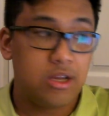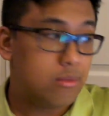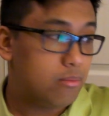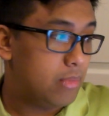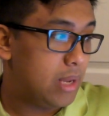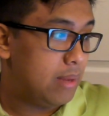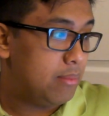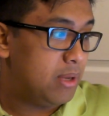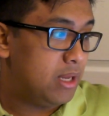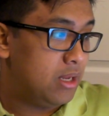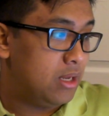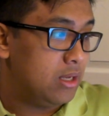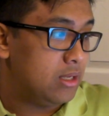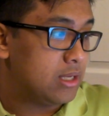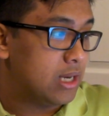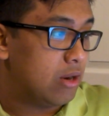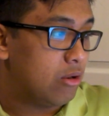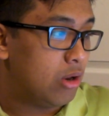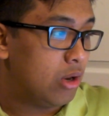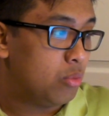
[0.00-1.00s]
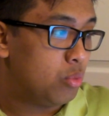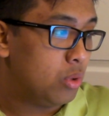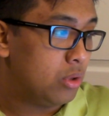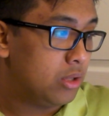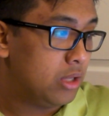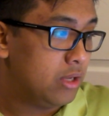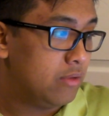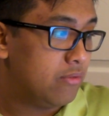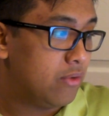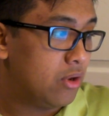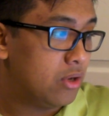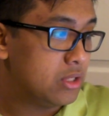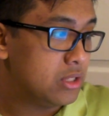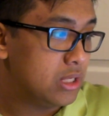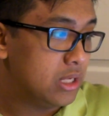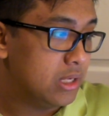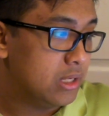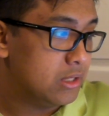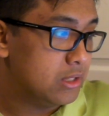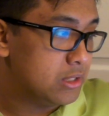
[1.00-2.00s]
Maybe Tyron Woodley
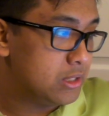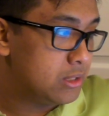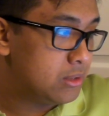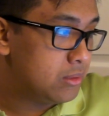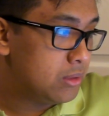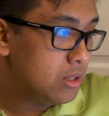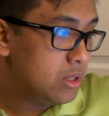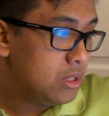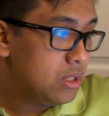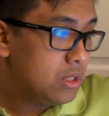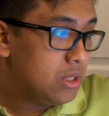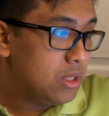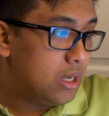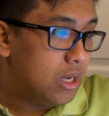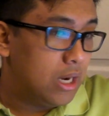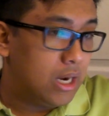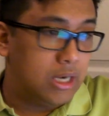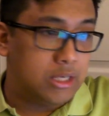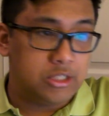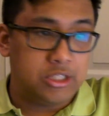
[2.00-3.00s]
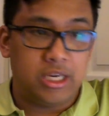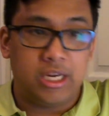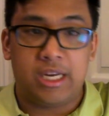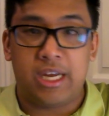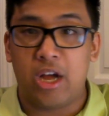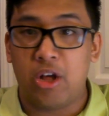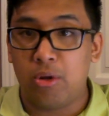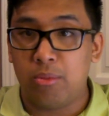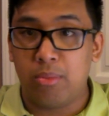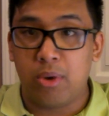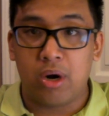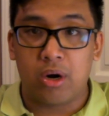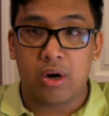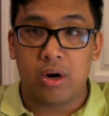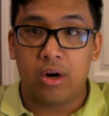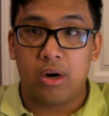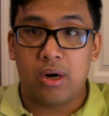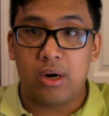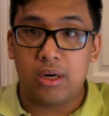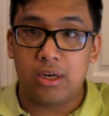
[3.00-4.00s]
versus uh, Jake
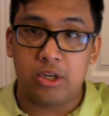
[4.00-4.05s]
Ellenberger.